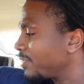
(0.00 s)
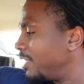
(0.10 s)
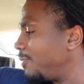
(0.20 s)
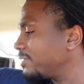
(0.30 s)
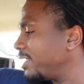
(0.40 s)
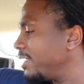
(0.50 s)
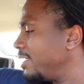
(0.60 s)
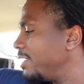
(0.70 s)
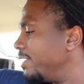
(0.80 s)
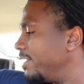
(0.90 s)
If I say,
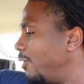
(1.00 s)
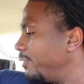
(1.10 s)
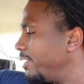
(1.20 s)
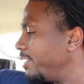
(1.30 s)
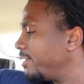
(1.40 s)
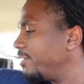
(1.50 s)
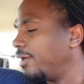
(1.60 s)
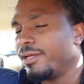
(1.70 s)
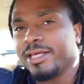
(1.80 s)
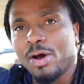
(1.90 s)
The only, you
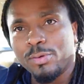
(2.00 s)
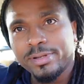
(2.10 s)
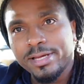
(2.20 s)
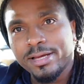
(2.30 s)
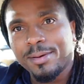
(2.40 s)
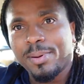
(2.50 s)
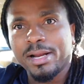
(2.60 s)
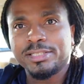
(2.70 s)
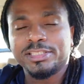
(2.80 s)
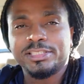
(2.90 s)
know, the only
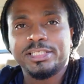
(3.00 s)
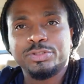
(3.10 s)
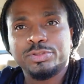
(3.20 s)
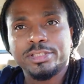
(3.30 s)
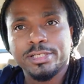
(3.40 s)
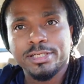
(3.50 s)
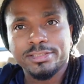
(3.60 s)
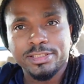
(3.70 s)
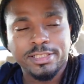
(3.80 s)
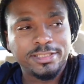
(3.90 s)
apology that you should
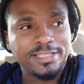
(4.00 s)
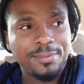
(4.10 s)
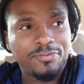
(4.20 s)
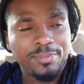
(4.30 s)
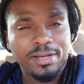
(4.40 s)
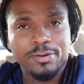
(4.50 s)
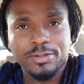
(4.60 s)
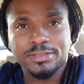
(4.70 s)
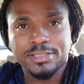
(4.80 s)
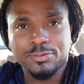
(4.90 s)
should accept from a
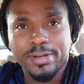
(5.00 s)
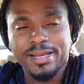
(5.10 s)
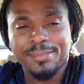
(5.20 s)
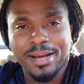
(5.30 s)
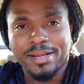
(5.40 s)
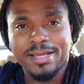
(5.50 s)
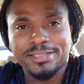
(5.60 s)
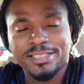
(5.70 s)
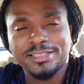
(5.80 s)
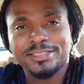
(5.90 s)
narcissist or anybody
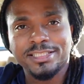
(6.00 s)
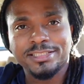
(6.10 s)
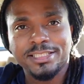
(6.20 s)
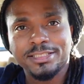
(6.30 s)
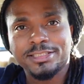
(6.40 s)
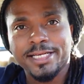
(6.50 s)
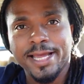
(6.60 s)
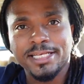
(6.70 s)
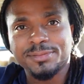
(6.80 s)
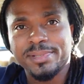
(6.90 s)
is consistent
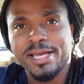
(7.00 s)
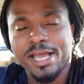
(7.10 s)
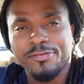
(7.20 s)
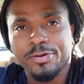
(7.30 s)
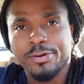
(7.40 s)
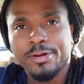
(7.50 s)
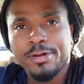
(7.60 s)
change behavior.